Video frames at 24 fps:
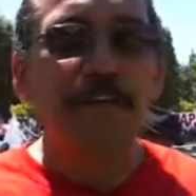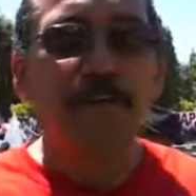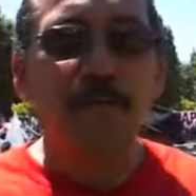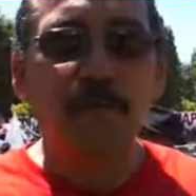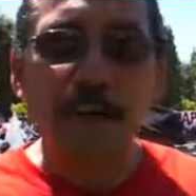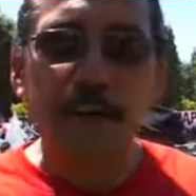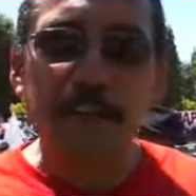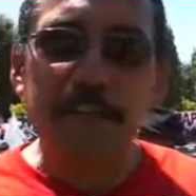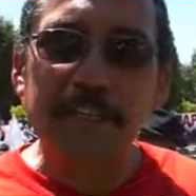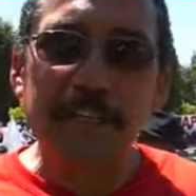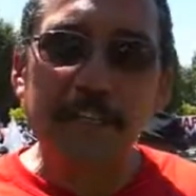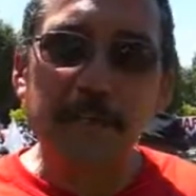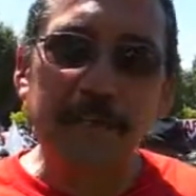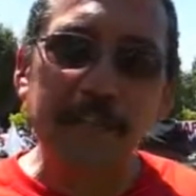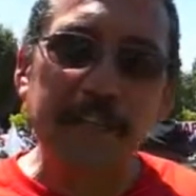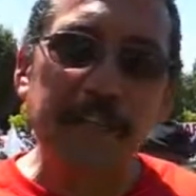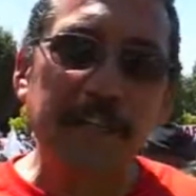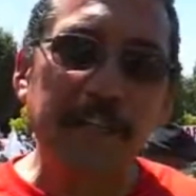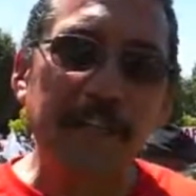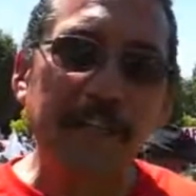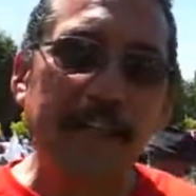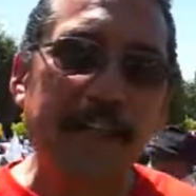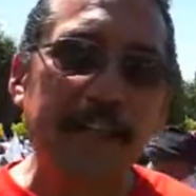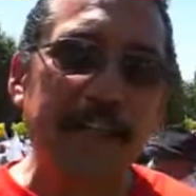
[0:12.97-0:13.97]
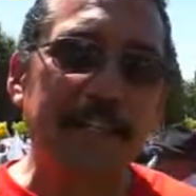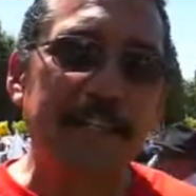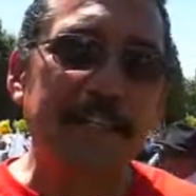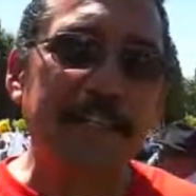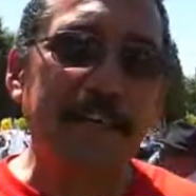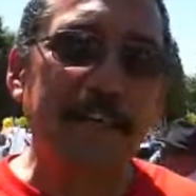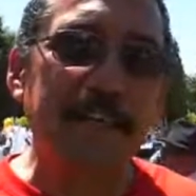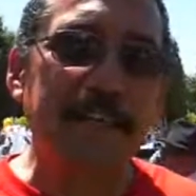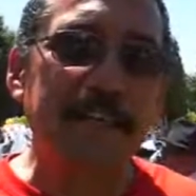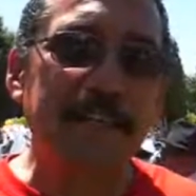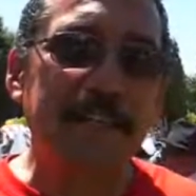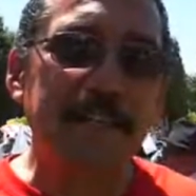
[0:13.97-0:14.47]
drugs come into the United
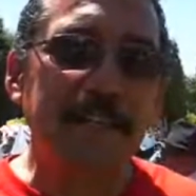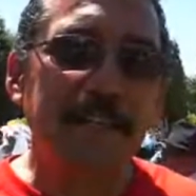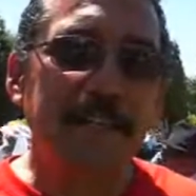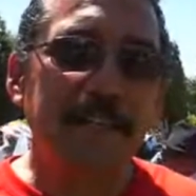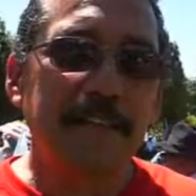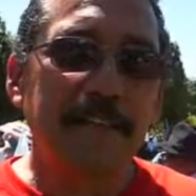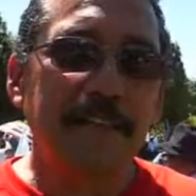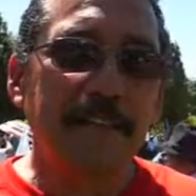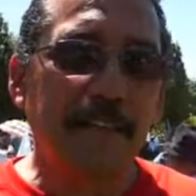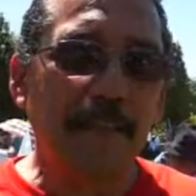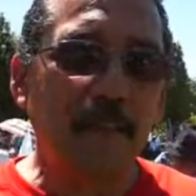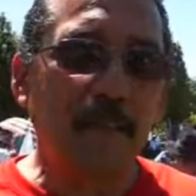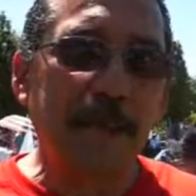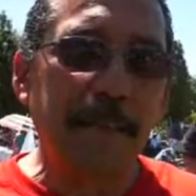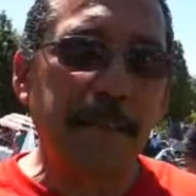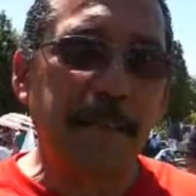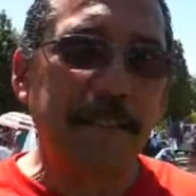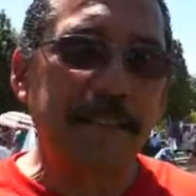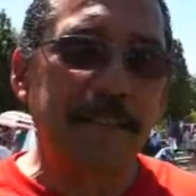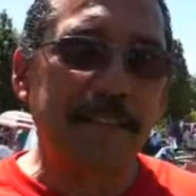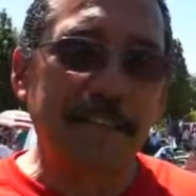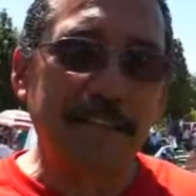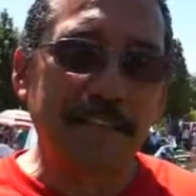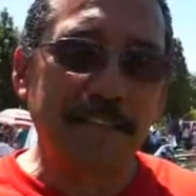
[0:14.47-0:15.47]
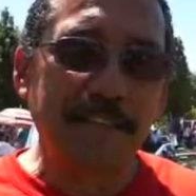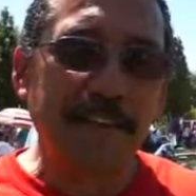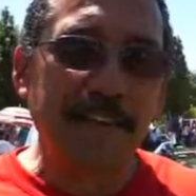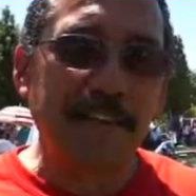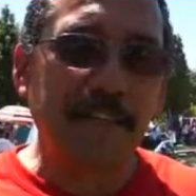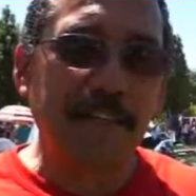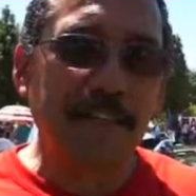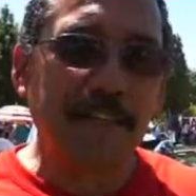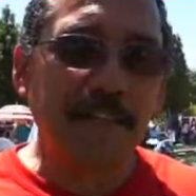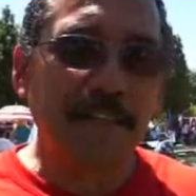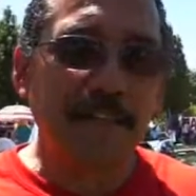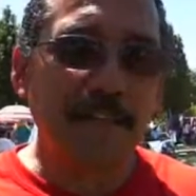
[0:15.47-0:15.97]
States and weapons and
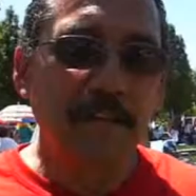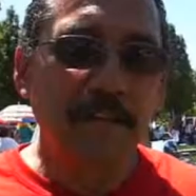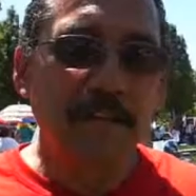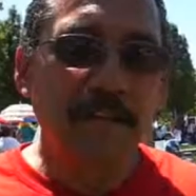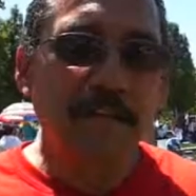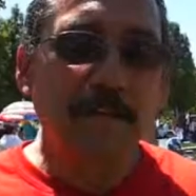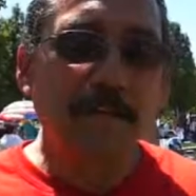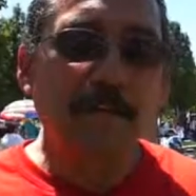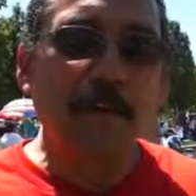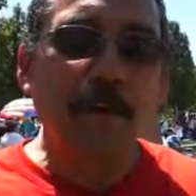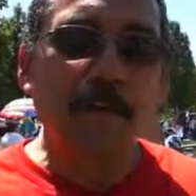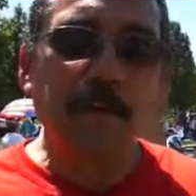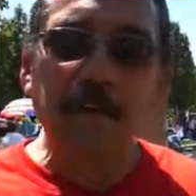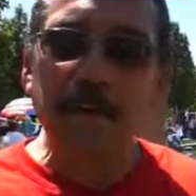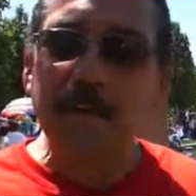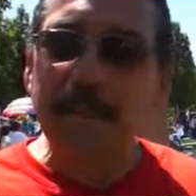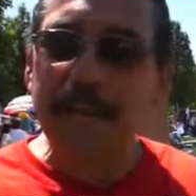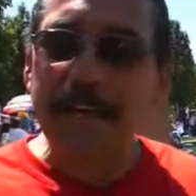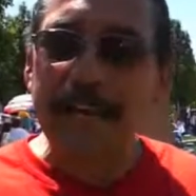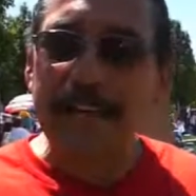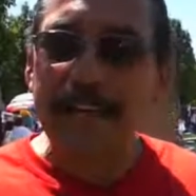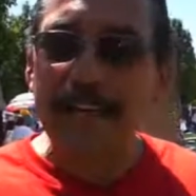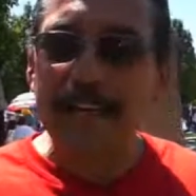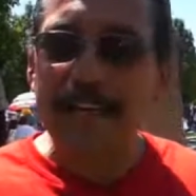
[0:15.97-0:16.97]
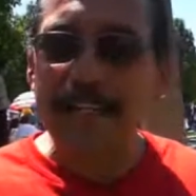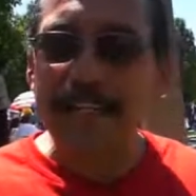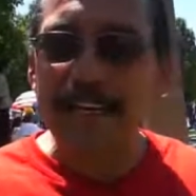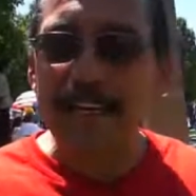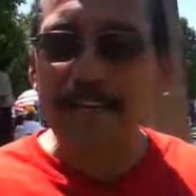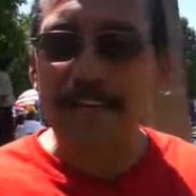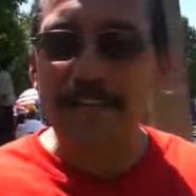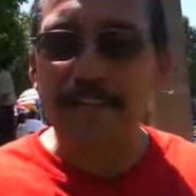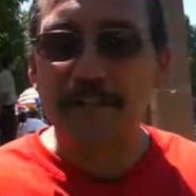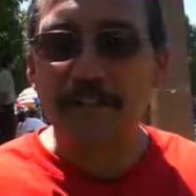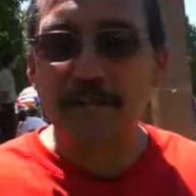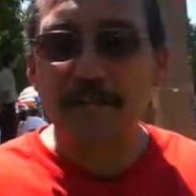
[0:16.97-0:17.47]
death flow from the United
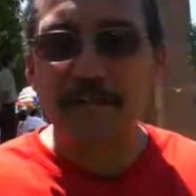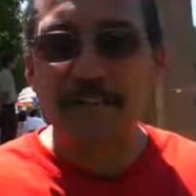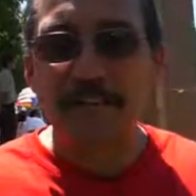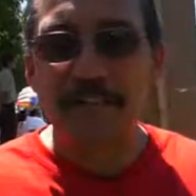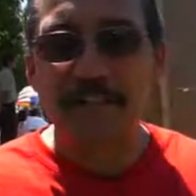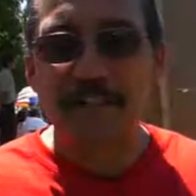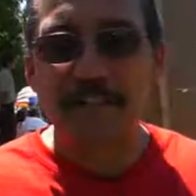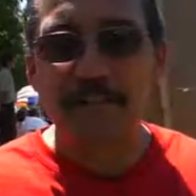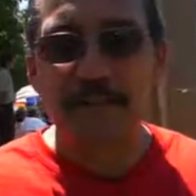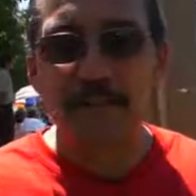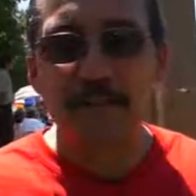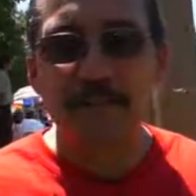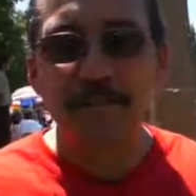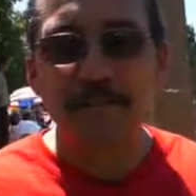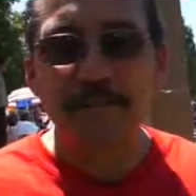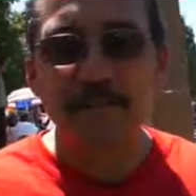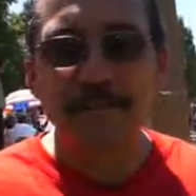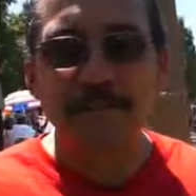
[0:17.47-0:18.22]
States into Mexico.